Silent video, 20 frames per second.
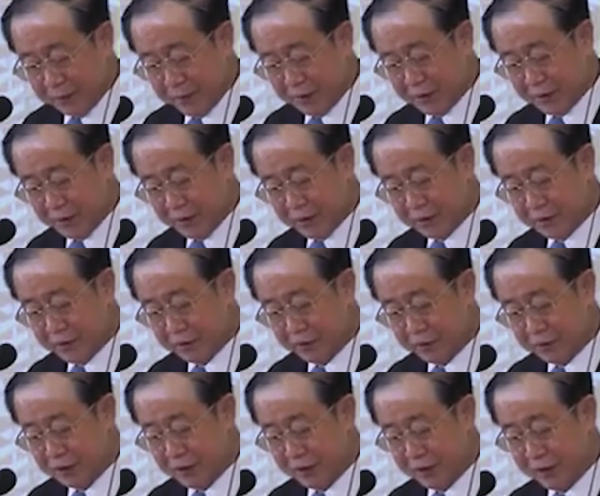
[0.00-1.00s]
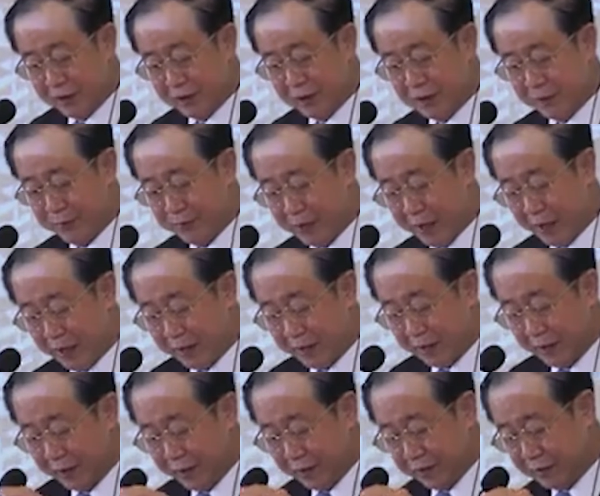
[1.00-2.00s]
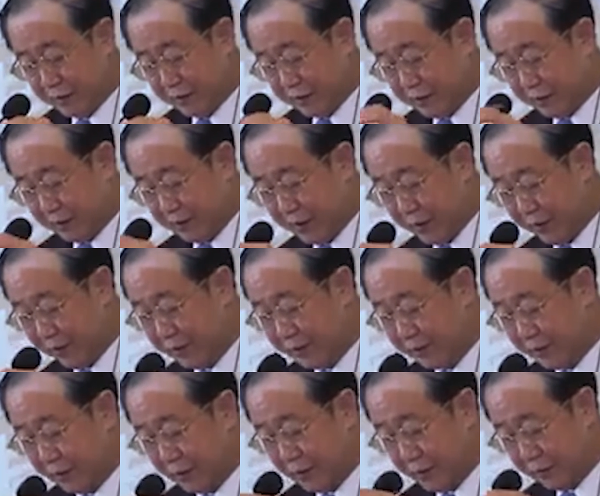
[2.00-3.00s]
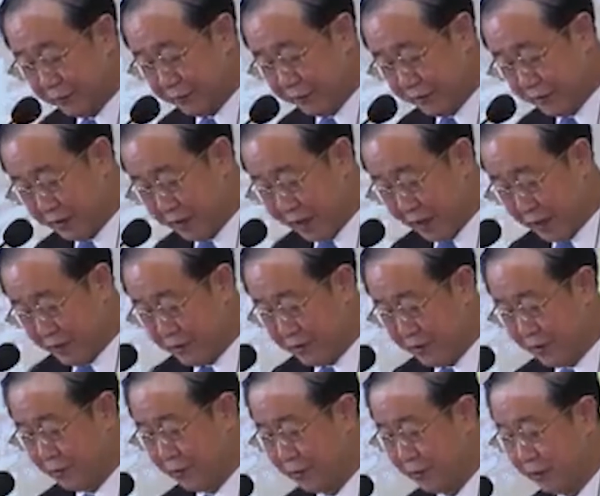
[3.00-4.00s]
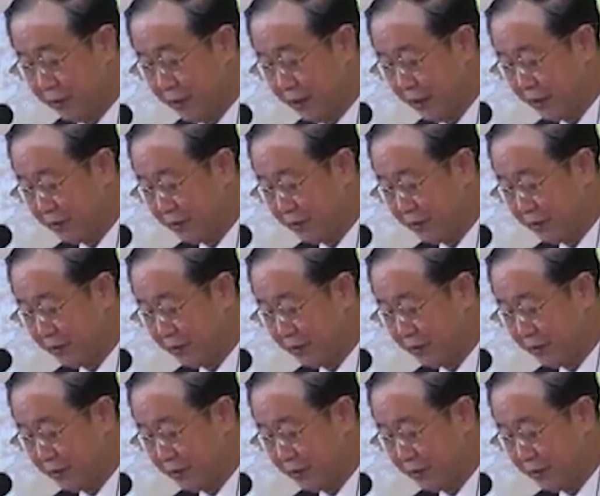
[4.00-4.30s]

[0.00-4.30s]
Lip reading: Mr. Satoshi Kamada, Executive Director of International